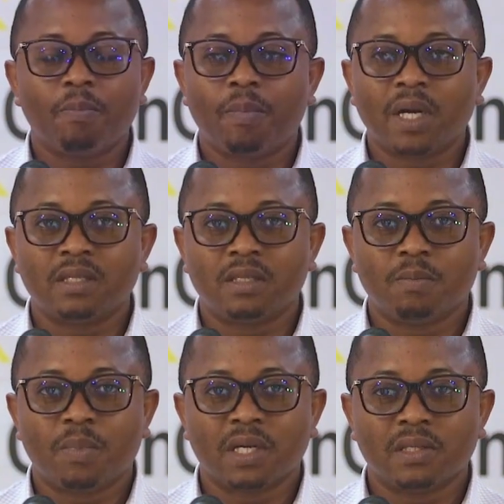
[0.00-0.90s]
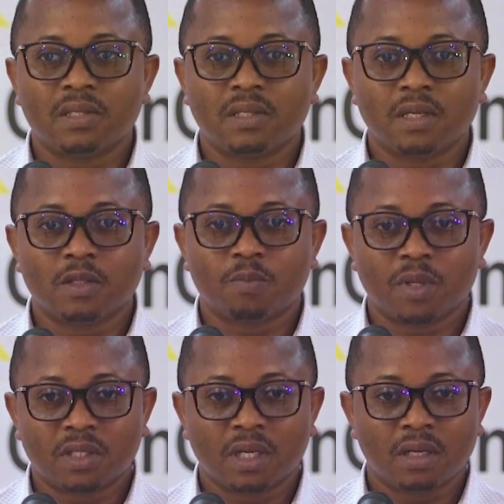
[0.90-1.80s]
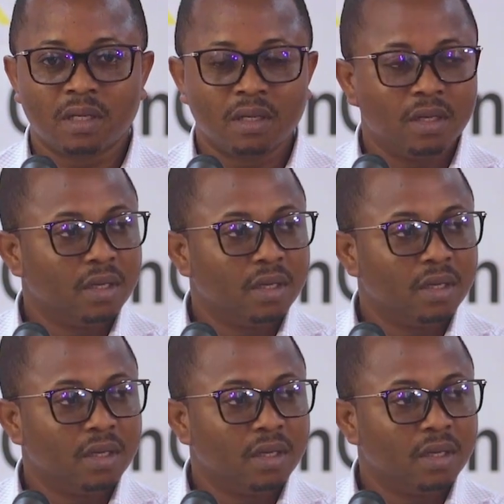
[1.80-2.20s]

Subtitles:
participants, and especially